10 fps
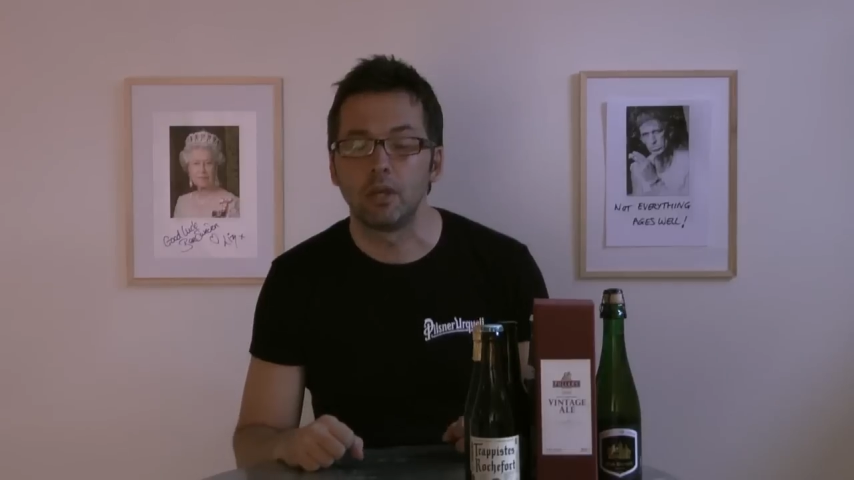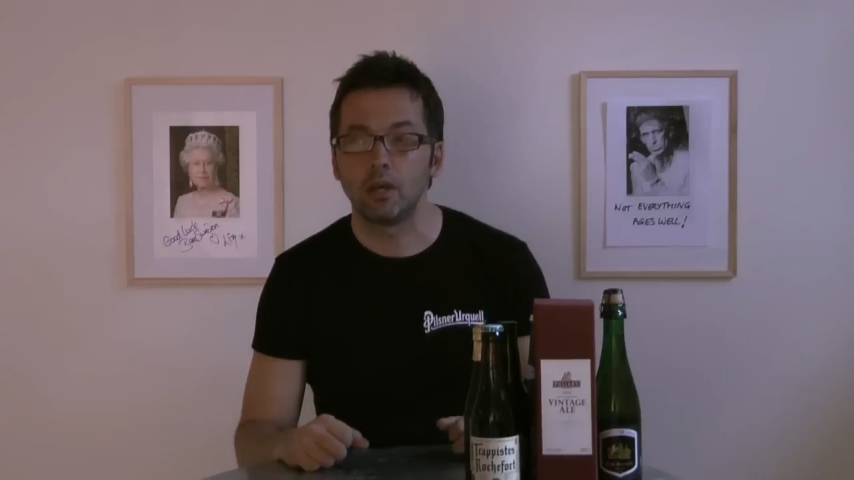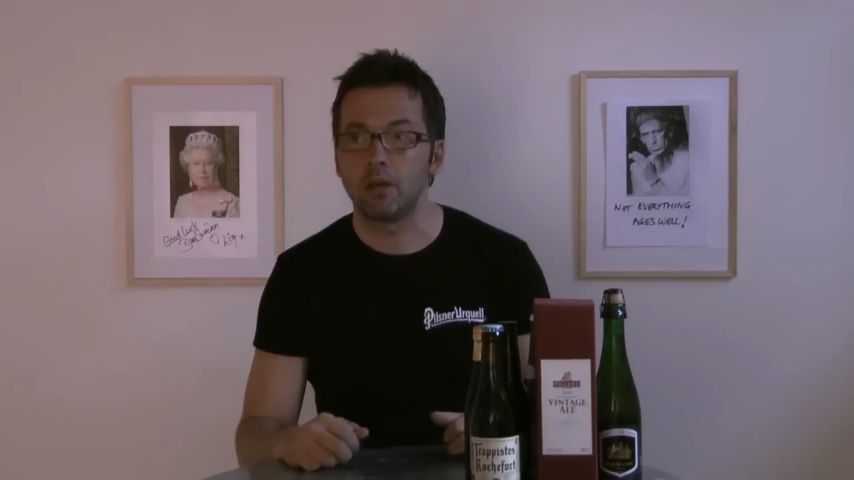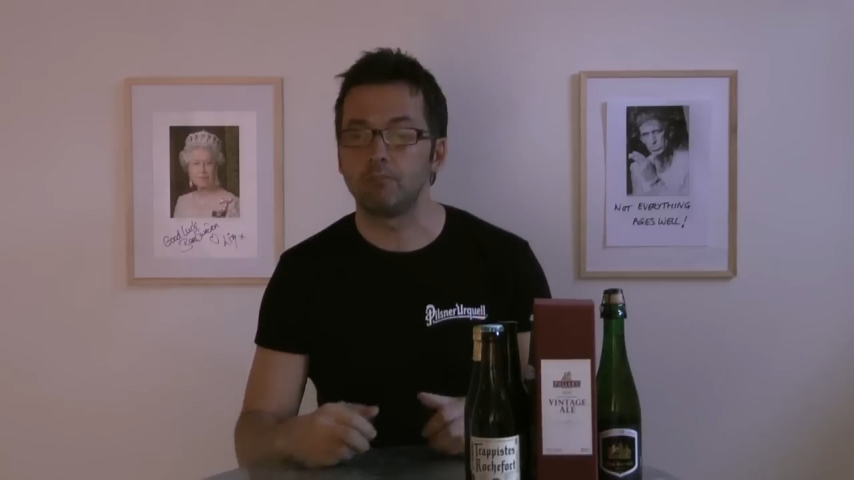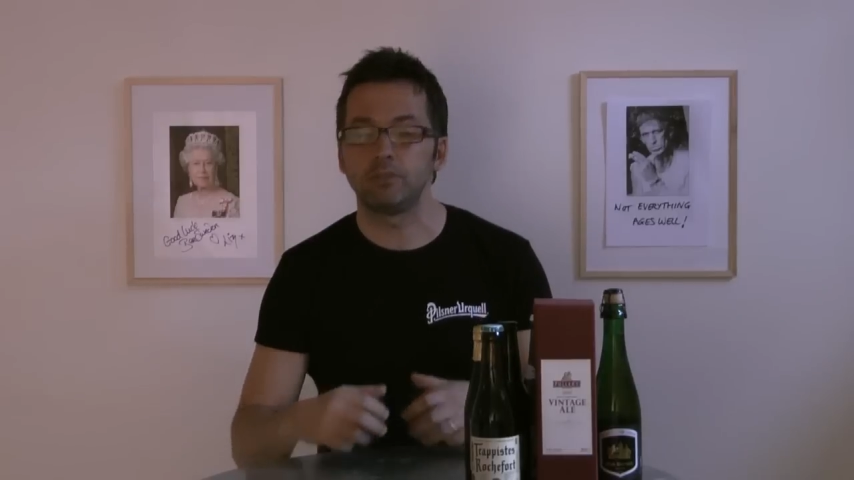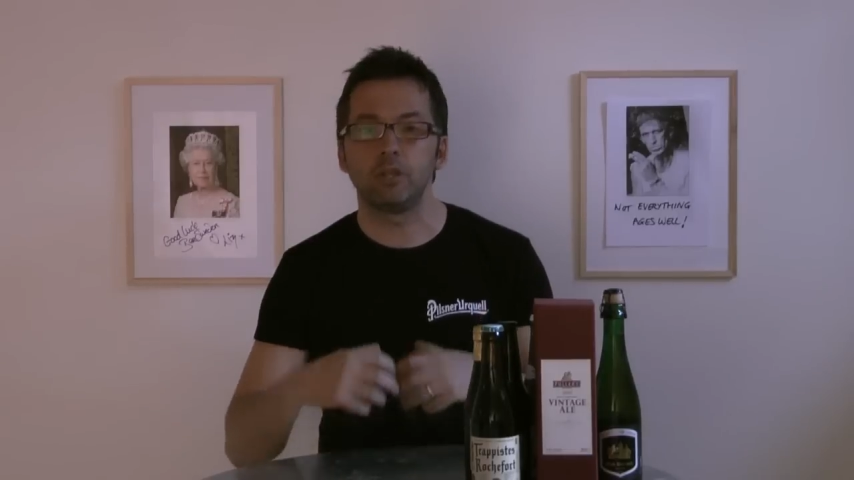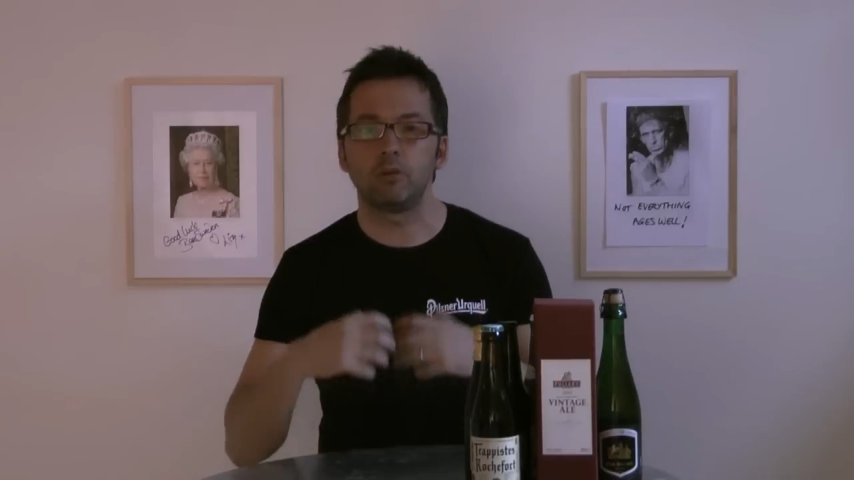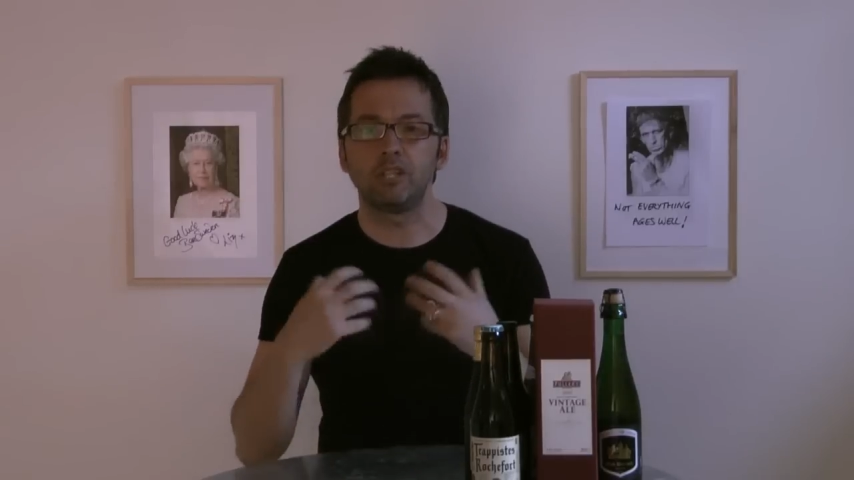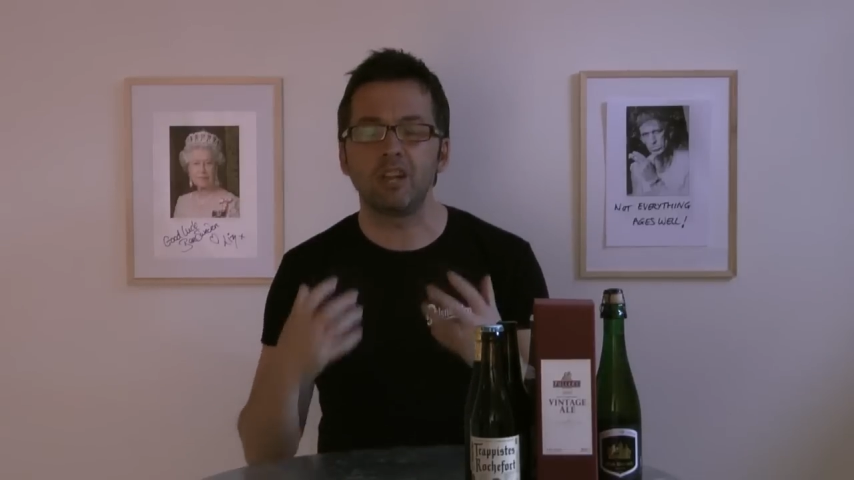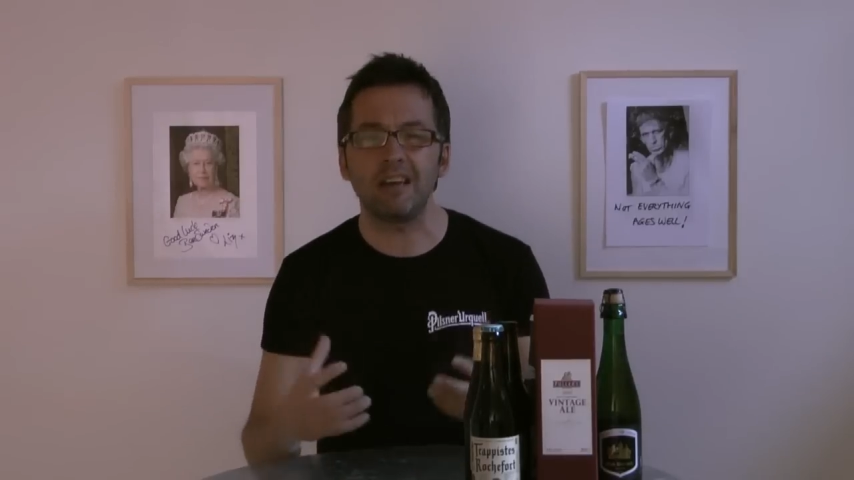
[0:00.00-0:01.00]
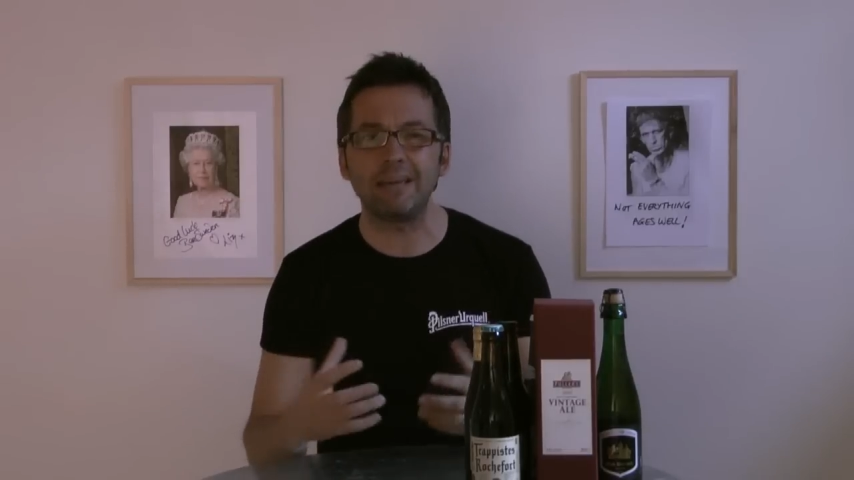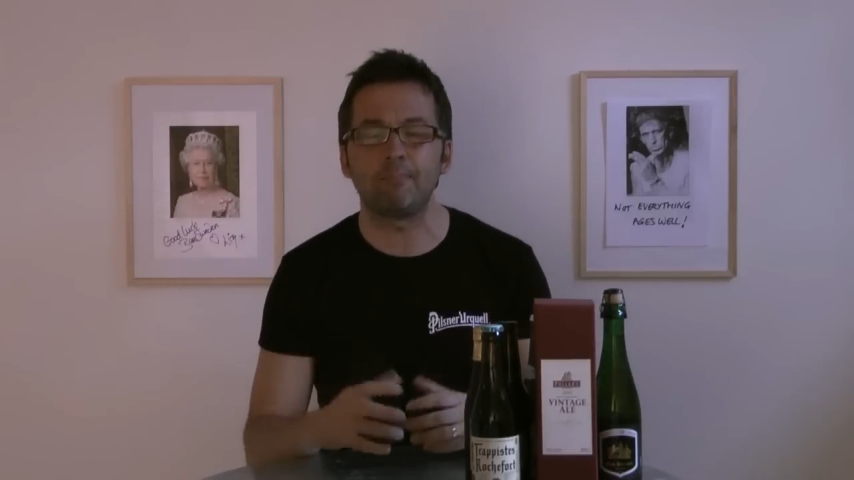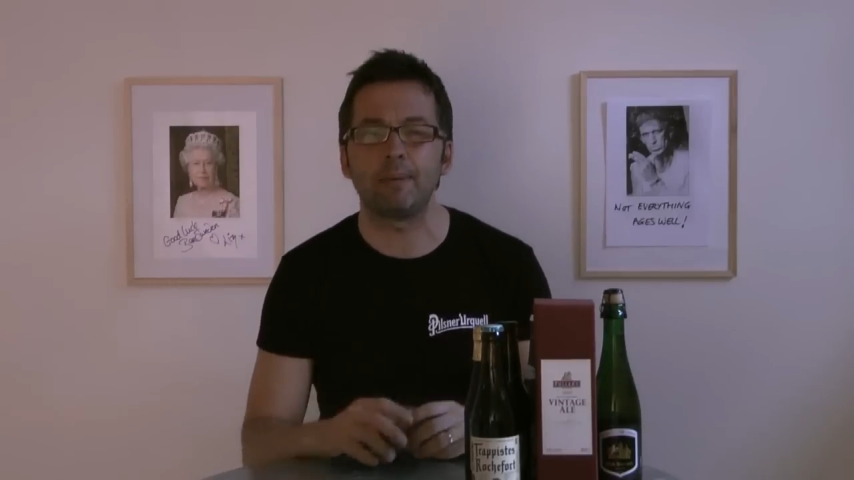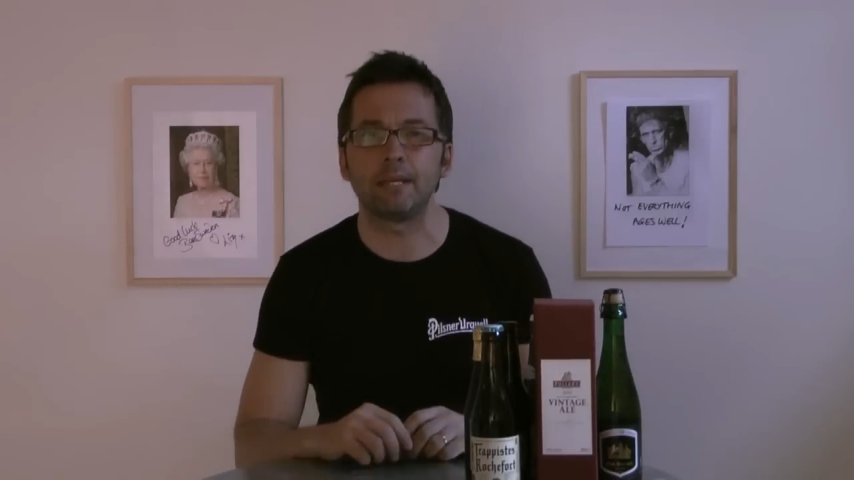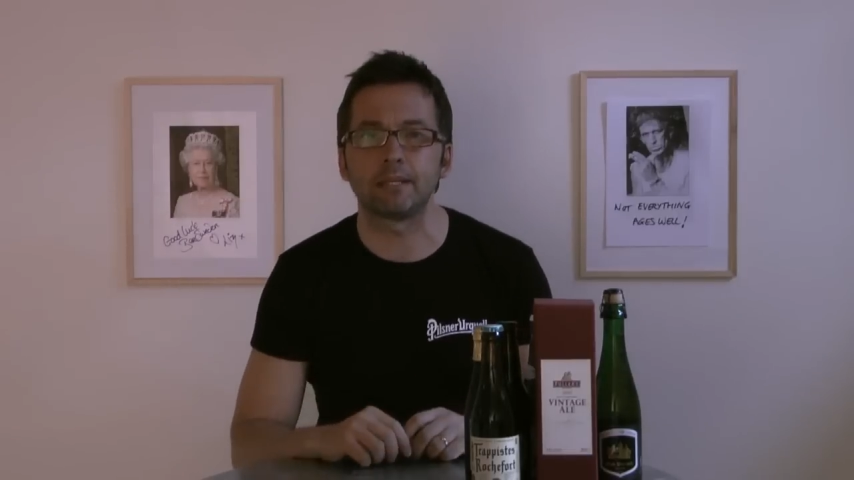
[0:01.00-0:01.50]
um, you know,
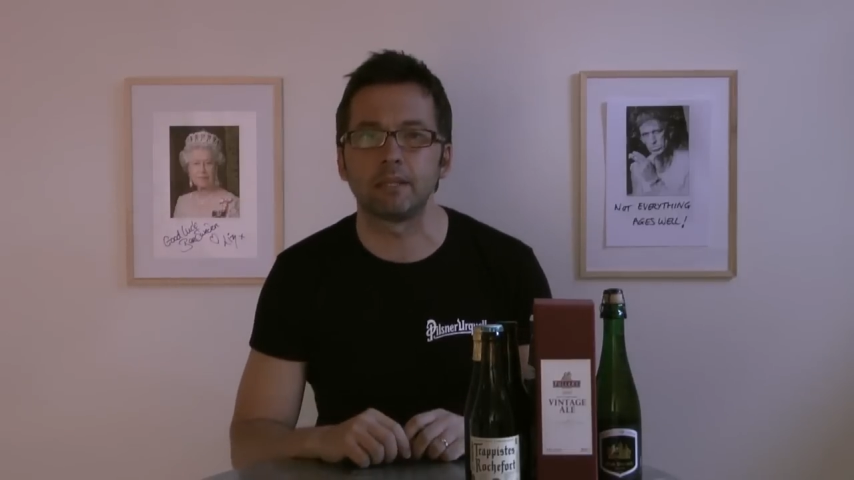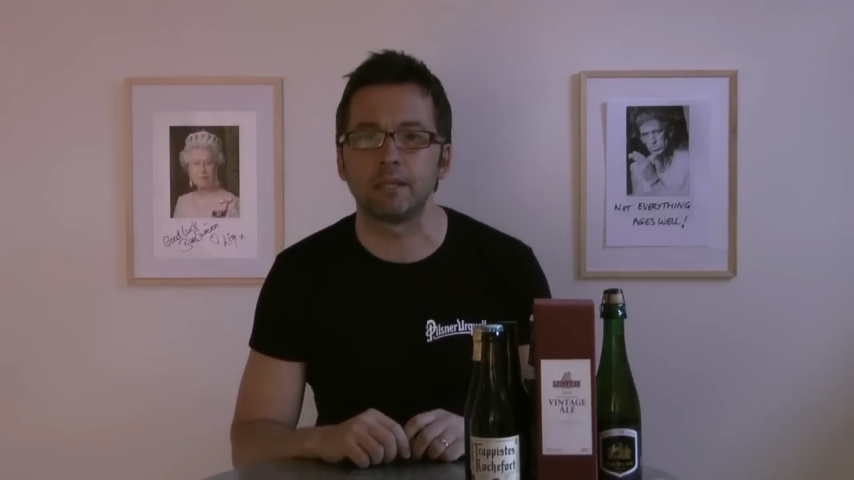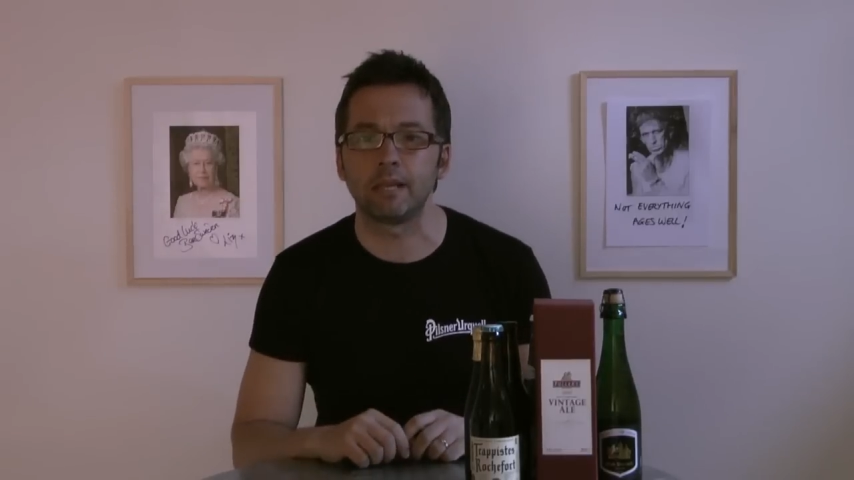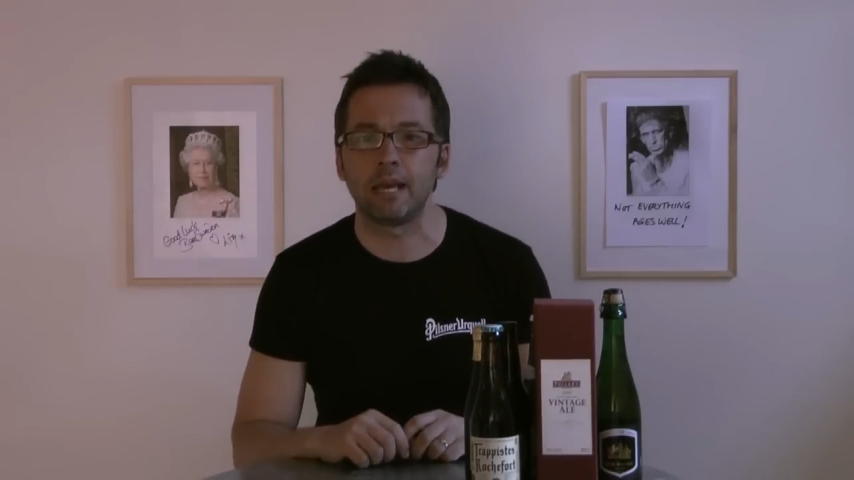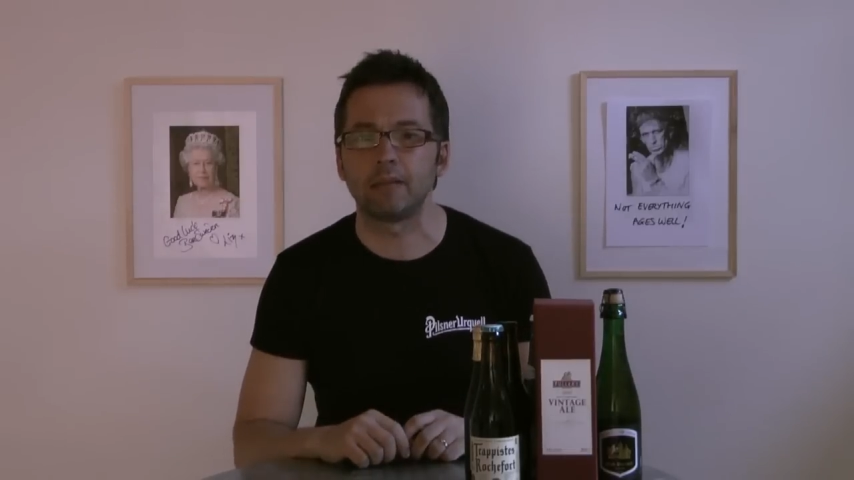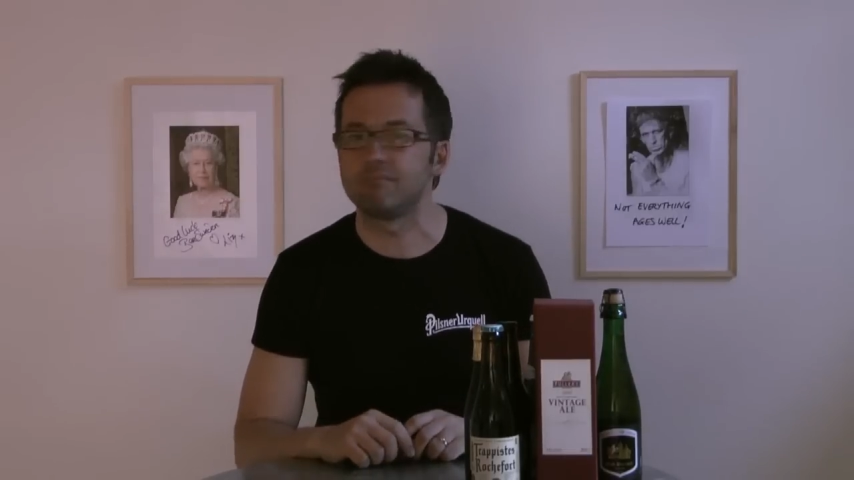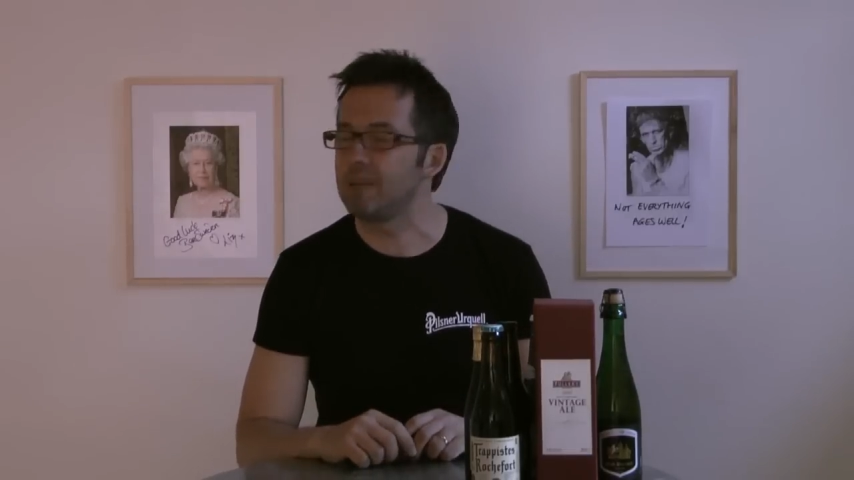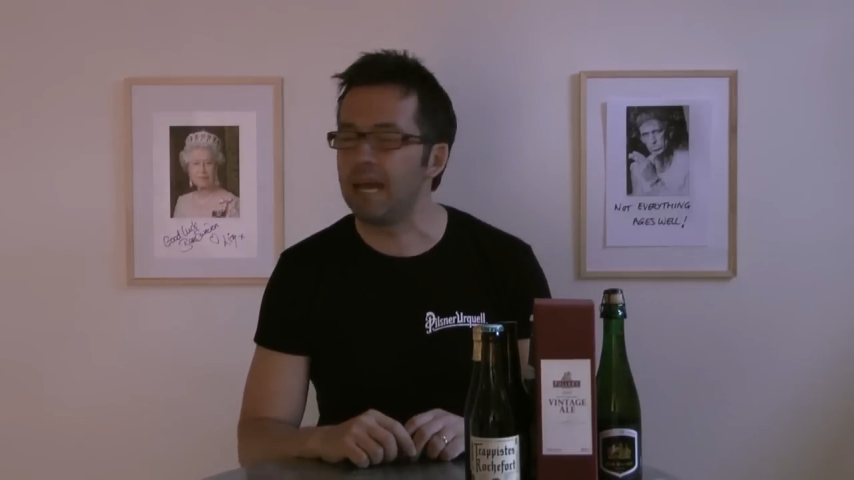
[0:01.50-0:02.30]
light beers like that,